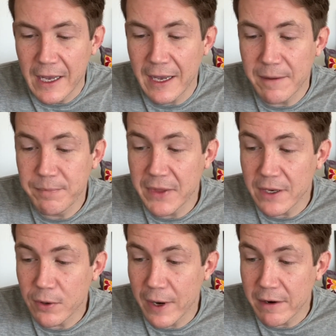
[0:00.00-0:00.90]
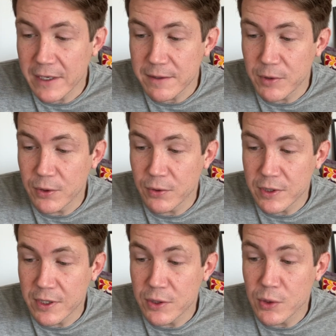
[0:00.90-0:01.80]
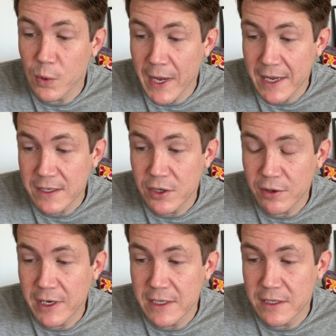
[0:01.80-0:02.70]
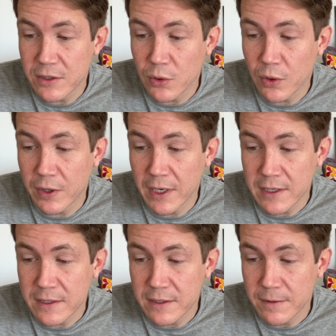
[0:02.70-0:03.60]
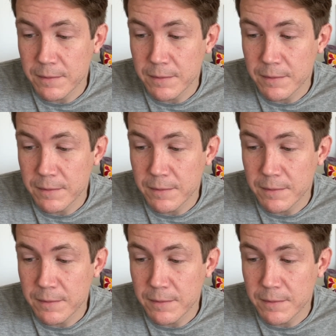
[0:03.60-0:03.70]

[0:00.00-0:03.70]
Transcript: Um, the Aquarius moon also squares Uranus and Taurus.